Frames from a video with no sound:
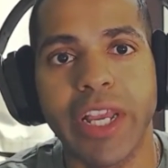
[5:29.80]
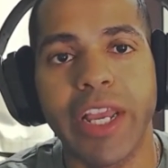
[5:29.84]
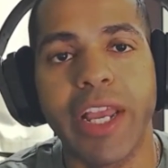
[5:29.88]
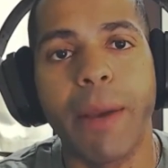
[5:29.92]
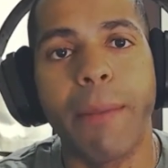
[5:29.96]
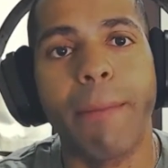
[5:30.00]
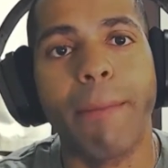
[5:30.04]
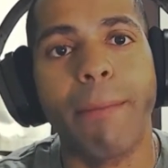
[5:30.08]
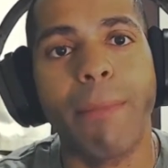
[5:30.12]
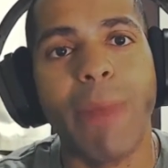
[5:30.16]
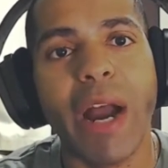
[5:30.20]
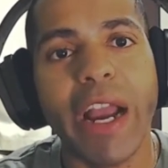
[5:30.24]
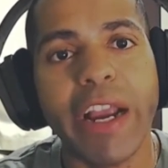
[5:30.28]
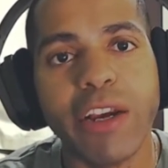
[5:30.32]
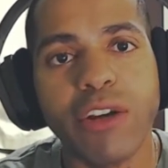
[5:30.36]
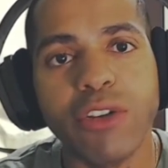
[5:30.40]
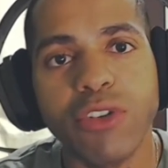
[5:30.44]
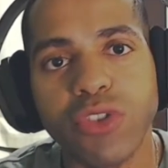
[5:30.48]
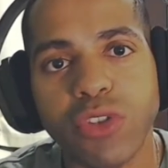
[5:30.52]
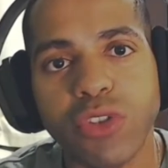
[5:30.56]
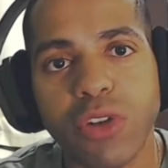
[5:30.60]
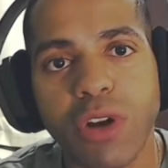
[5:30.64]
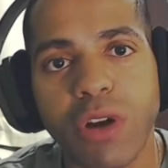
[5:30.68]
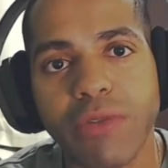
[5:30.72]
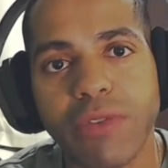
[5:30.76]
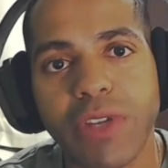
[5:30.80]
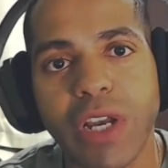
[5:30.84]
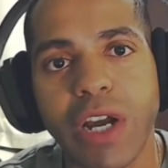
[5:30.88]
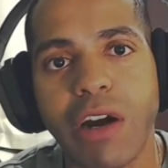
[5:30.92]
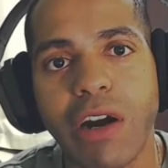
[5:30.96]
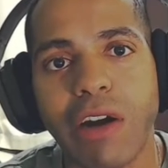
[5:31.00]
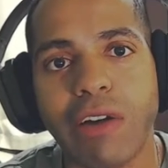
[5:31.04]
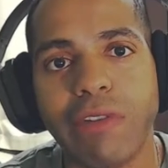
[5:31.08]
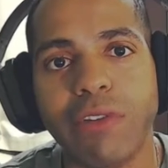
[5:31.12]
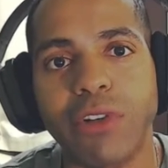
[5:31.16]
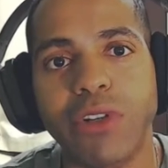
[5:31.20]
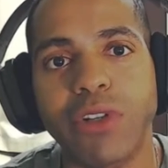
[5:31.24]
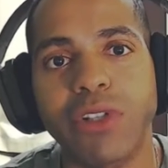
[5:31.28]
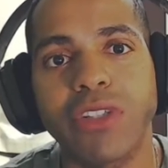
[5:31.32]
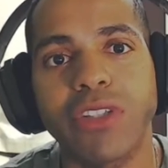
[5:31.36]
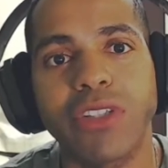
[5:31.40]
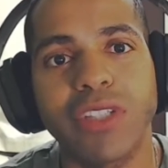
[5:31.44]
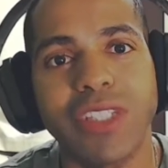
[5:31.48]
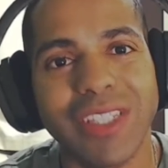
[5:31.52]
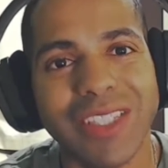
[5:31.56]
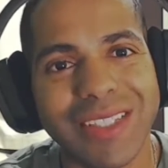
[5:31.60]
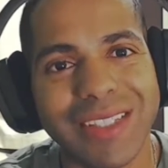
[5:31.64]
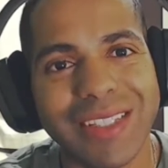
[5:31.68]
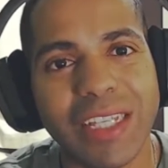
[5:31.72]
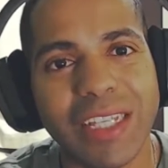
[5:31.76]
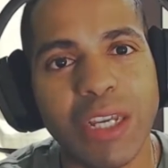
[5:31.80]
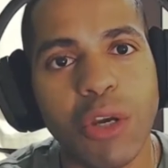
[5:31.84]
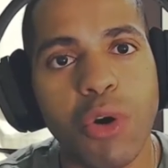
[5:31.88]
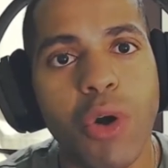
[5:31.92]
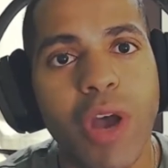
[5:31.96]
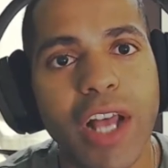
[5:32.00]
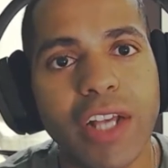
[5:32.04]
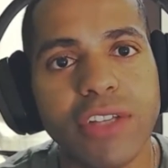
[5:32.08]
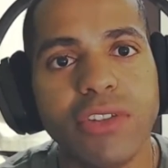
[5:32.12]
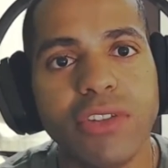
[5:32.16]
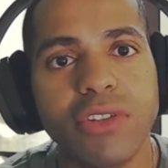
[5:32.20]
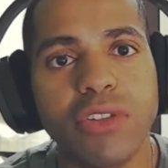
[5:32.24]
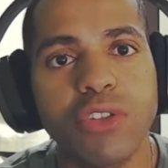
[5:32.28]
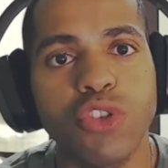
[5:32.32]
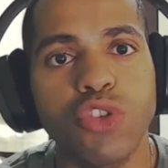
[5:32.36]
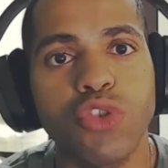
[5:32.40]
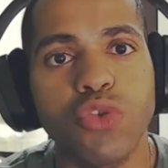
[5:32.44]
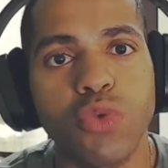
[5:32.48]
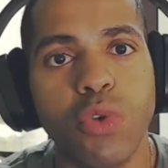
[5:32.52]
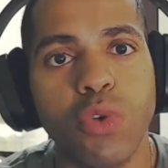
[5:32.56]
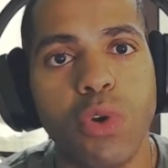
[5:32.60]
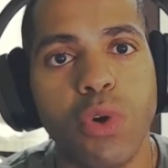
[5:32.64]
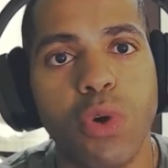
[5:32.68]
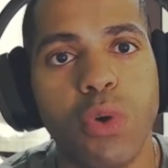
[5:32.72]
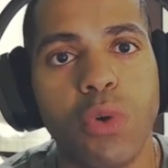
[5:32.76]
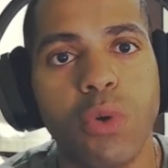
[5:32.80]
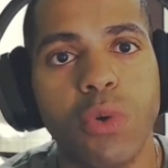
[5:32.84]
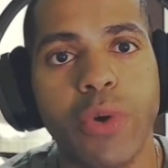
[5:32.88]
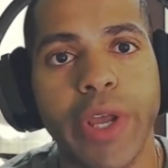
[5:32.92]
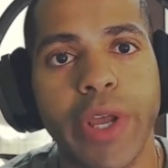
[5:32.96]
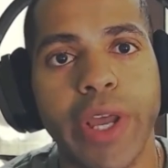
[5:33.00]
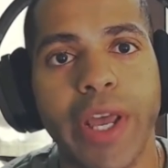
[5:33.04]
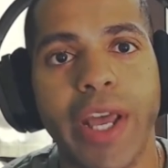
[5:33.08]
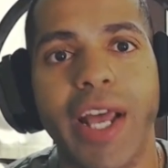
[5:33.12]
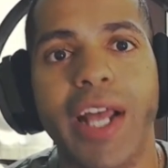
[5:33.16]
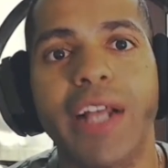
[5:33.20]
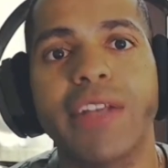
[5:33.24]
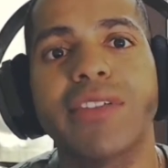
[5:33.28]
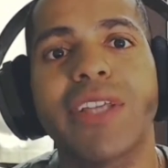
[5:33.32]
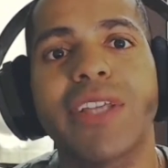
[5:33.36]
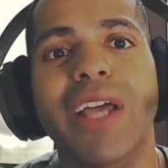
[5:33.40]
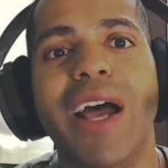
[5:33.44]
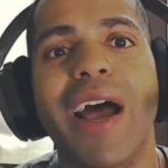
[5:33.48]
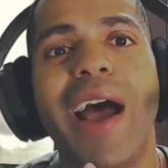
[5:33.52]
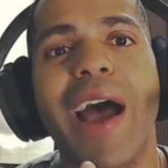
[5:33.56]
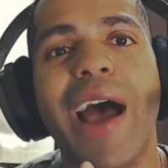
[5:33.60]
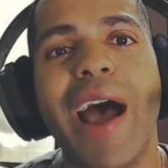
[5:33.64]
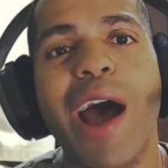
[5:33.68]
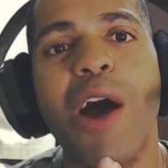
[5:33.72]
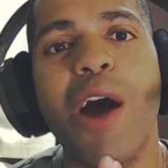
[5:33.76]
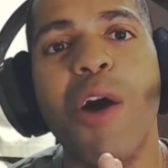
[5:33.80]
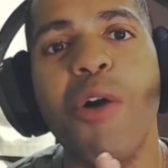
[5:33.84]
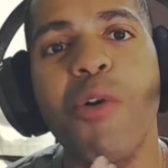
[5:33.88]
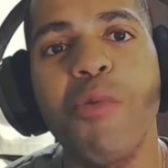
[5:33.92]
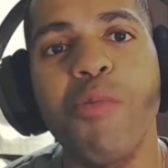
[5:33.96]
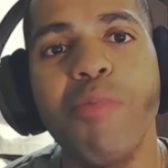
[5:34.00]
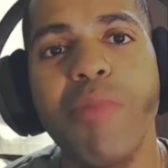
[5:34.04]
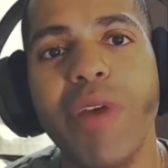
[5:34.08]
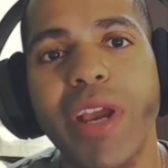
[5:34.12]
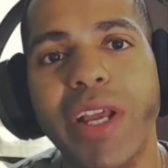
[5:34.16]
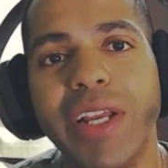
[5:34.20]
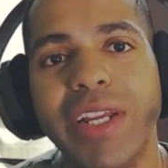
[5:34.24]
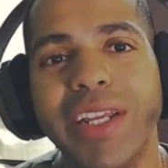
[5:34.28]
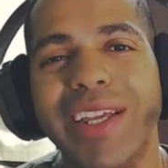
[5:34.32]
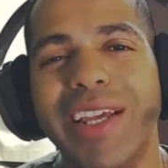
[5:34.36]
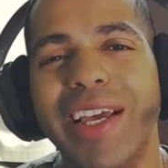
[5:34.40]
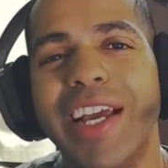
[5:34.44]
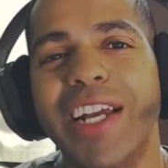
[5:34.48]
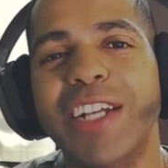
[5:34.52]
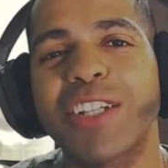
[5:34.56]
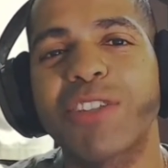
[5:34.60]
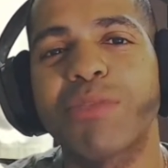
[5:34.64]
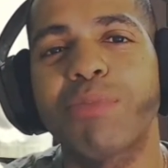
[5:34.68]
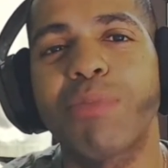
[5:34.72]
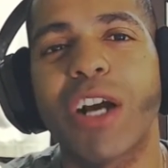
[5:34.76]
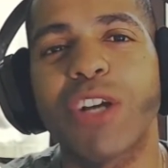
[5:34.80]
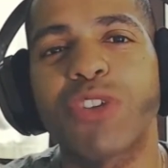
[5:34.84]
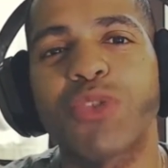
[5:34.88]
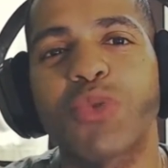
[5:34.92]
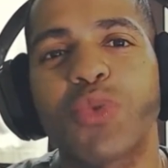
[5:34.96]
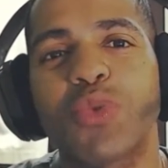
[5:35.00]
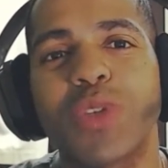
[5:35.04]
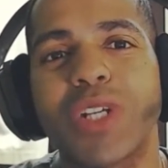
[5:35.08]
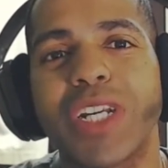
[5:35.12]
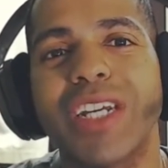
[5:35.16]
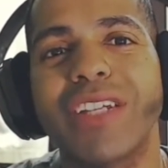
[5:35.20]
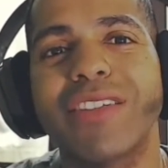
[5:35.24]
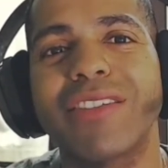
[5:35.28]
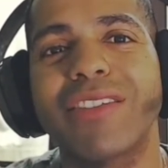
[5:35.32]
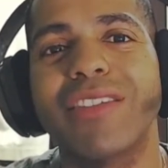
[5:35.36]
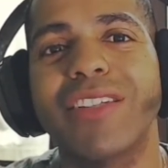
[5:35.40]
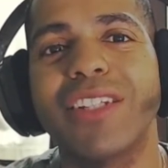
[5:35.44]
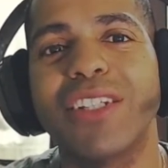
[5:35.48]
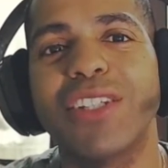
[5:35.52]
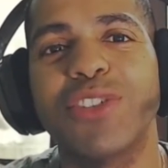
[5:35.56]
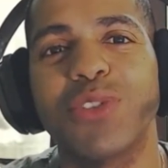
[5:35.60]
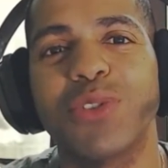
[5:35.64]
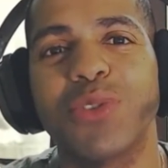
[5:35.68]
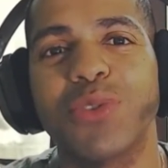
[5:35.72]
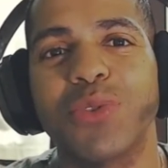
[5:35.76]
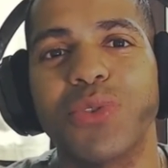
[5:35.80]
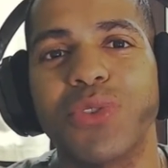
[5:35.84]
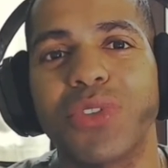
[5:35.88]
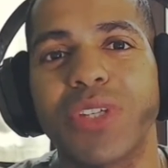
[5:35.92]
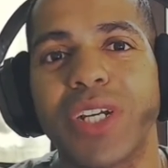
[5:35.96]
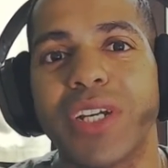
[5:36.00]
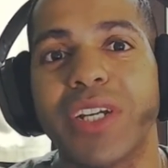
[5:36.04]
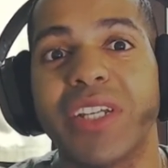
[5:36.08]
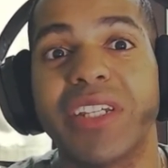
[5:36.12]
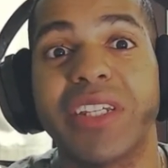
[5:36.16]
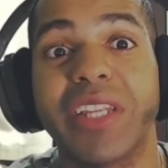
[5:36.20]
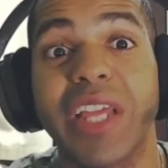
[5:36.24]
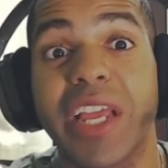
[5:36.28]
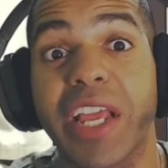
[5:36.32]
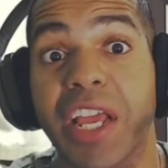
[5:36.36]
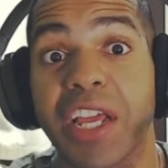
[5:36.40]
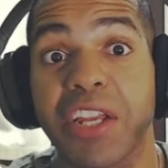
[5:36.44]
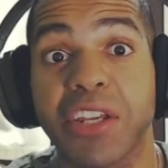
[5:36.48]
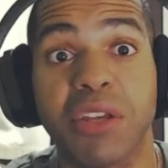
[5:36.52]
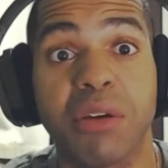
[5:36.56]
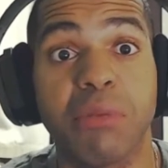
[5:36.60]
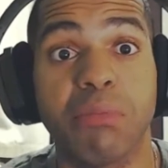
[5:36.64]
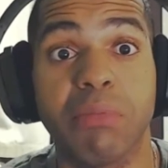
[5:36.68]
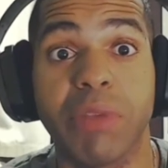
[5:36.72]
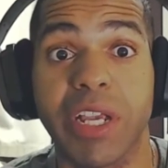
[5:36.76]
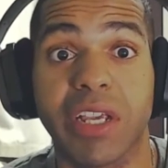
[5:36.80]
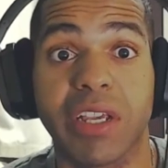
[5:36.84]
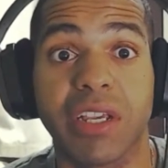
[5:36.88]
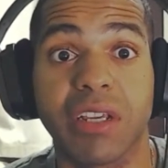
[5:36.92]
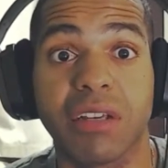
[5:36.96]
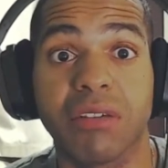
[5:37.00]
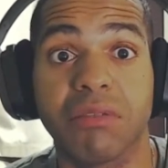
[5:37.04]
Microsoft, however, still has control as to how many Xbox One S digitals they end up making.